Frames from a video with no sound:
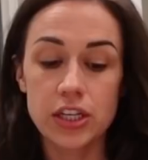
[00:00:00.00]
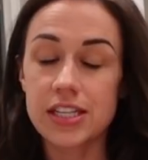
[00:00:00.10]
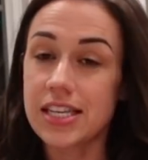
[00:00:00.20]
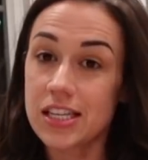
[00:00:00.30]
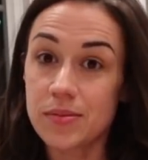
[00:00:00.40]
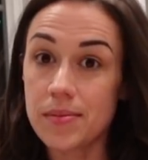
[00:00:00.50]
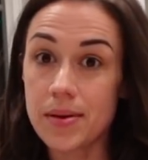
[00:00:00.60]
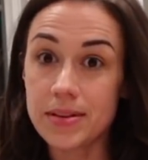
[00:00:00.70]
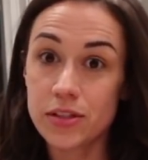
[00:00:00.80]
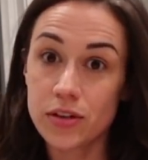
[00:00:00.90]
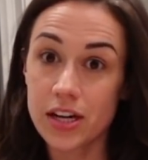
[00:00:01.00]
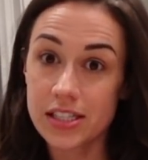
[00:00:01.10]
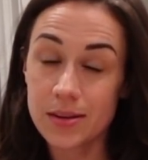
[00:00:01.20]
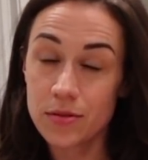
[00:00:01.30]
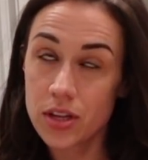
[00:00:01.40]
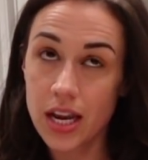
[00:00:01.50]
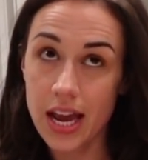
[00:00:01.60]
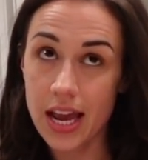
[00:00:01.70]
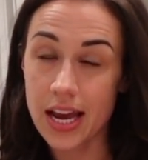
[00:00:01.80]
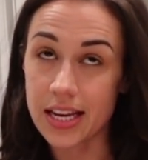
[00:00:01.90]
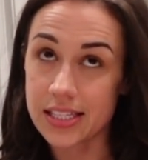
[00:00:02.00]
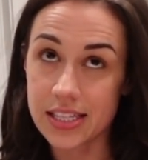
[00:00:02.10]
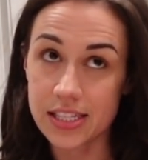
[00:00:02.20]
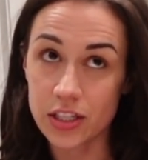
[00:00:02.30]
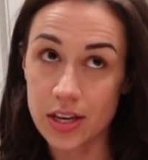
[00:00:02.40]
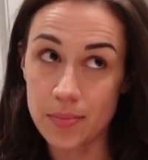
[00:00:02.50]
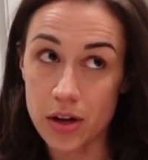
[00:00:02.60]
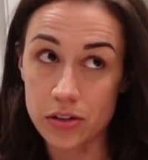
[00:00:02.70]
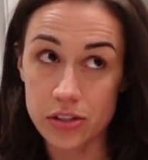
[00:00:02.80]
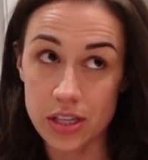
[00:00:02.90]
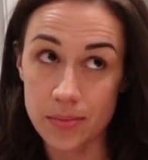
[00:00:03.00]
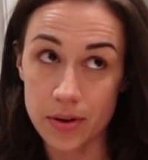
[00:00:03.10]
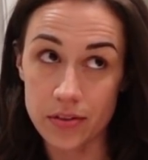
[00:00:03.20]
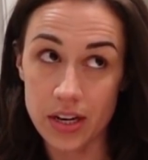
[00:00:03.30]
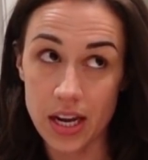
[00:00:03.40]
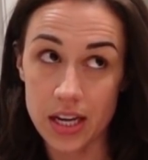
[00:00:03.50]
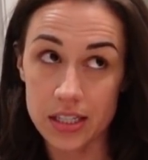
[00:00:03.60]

Because yes, my babies do not sleep through the night, and yes, they still eat bottles in the middle of the night.